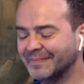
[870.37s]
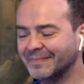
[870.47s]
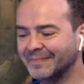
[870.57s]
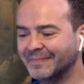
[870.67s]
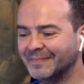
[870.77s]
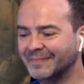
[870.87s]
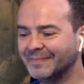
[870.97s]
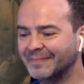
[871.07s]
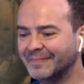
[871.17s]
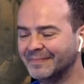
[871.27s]

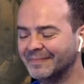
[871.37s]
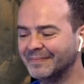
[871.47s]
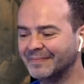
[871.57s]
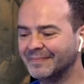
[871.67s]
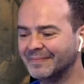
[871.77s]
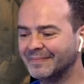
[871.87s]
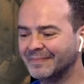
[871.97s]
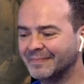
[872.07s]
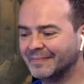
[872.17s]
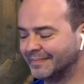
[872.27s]

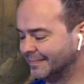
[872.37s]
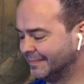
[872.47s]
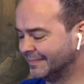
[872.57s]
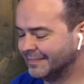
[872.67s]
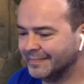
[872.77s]
(silent)